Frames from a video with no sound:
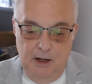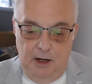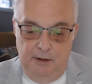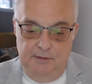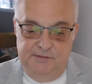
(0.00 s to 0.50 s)

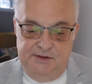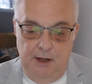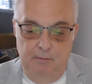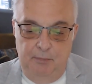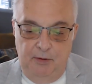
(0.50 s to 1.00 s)
out of
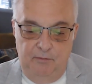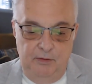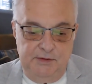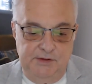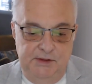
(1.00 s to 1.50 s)
some
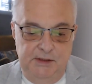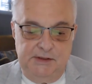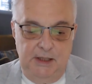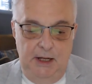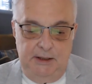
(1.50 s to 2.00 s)
perverse
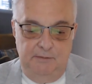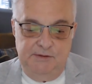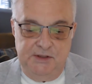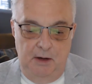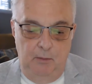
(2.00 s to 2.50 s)
dislike of
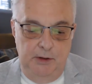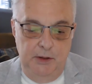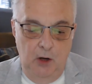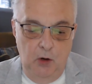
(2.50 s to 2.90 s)
someone